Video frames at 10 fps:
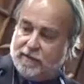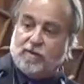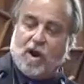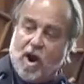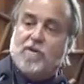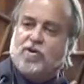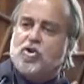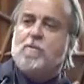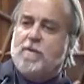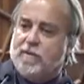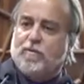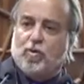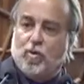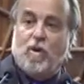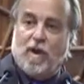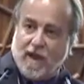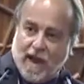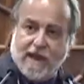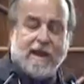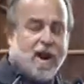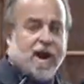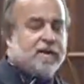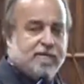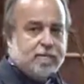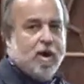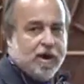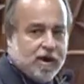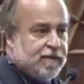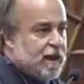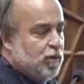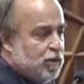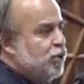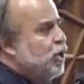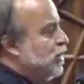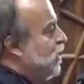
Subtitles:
not determined through any kind of market that would look